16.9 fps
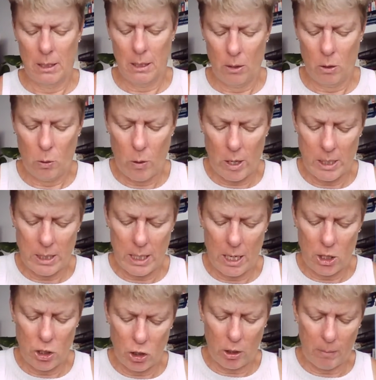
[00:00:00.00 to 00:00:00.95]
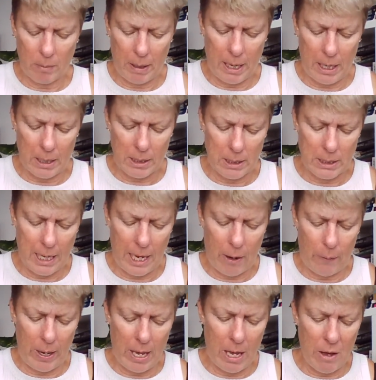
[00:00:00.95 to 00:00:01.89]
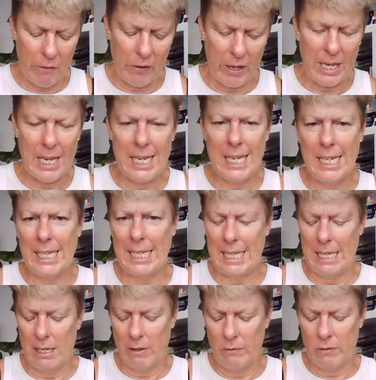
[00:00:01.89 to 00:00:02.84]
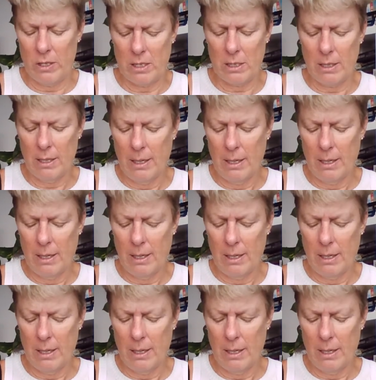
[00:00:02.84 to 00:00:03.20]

quotation marks, however he leaves,